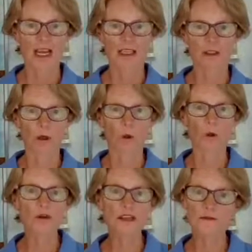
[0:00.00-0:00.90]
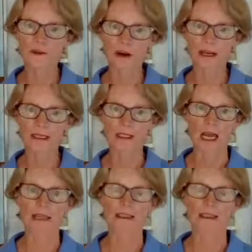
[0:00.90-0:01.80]
And a horse is very
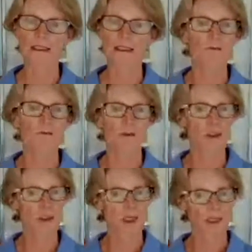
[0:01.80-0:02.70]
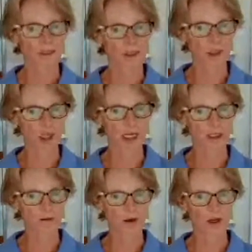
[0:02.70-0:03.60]
unlikely just to
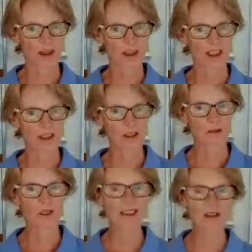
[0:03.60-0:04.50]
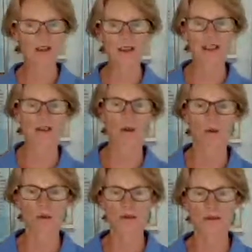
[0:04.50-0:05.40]
change behind. So when you see
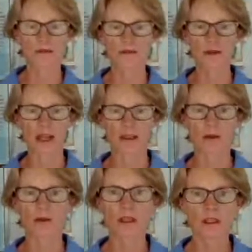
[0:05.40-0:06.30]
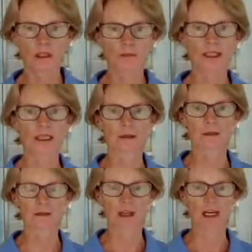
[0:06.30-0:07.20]
horses fail to pick up
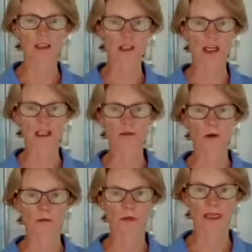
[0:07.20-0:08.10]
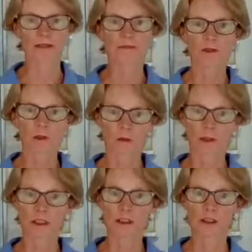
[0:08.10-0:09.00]
a flying change properly or
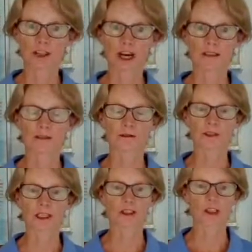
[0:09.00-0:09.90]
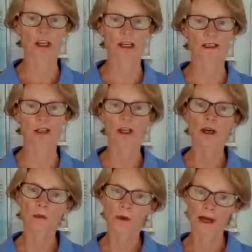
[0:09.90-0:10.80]
disunite in the flying change,
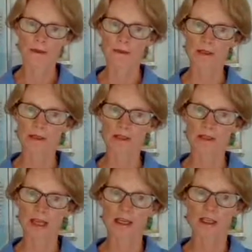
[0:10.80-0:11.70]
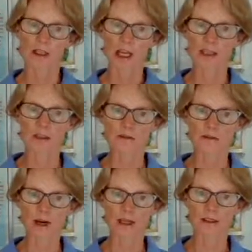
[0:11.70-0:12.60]
what happens is they change in
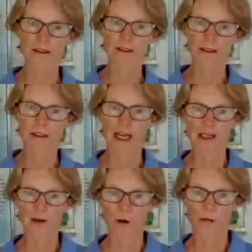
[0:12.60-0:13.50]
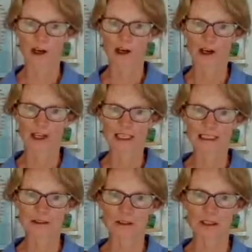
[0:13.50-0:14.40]
front and not
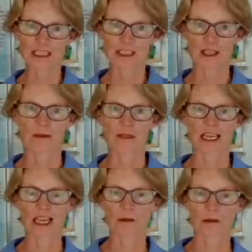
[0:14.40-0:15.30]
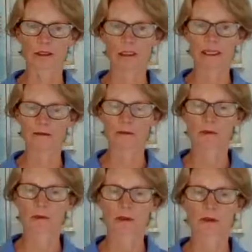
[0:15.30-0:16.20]
behind. So let's say we're cantering left and we
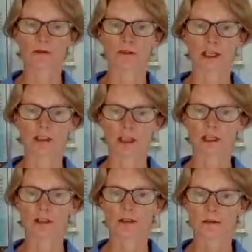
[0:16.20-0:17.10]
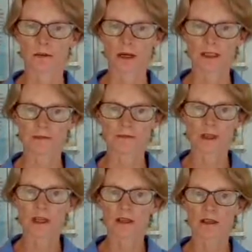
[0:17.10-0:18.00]
want to do a flying change to the right.
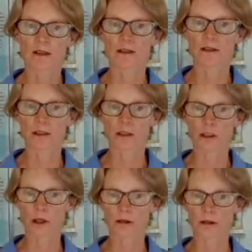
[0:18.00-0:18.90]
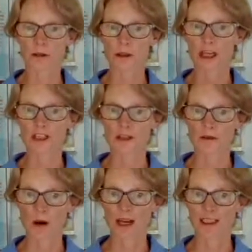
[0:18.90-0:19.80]
The shoulders will change to the
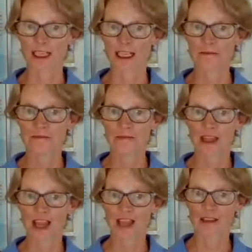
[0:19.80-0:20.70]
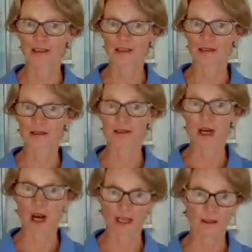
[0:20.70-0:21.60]
right lead and the
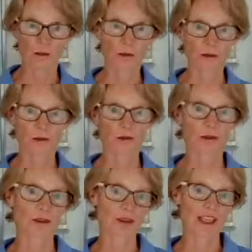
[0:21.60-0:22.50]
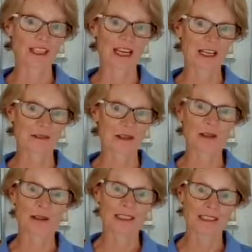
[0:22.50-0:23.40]
hindquarters will stay cantering
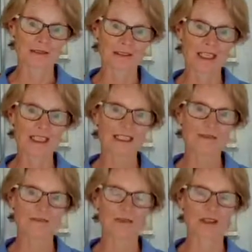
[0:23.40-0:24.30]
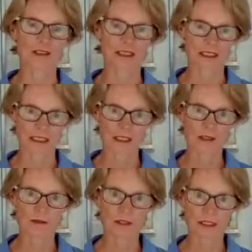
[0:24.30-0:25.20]
on the left lead, and that
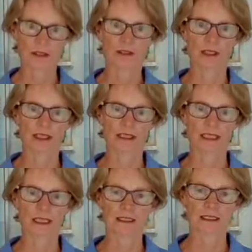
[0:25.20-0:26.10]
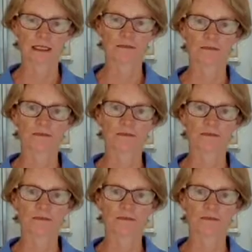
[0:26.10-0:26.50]
leads to a disunited canter.